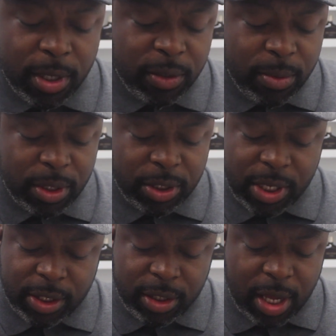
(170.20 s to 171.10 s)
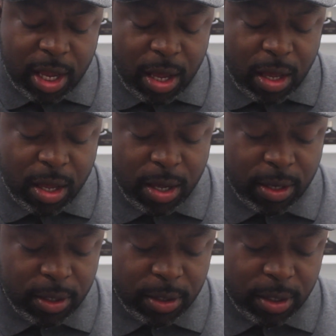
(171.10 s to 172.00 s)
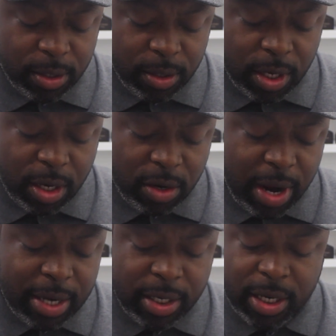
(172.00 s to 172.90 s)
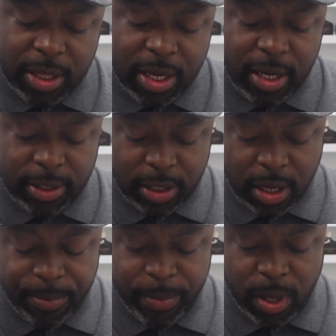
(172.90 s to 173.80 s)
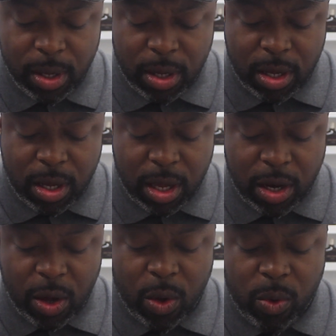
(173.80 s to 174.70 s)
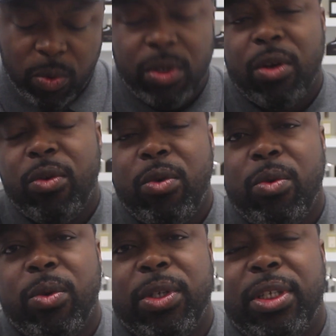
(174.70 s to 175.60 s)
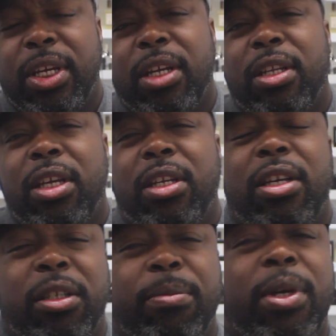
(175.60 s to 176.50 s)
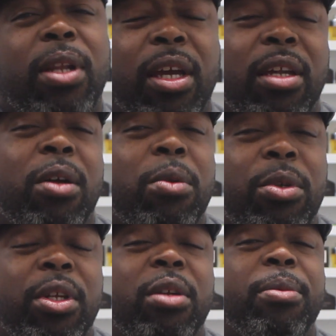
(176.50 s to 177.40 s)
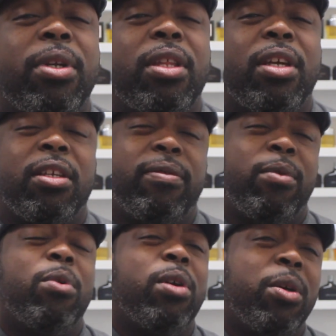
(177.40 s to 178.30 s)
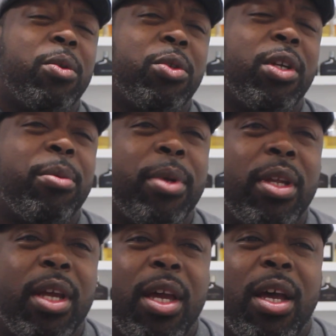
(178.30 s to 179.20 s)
This one is just granted, I think it's an old school scent. It does smell like an older gentleman. I think it's for an older gentleman.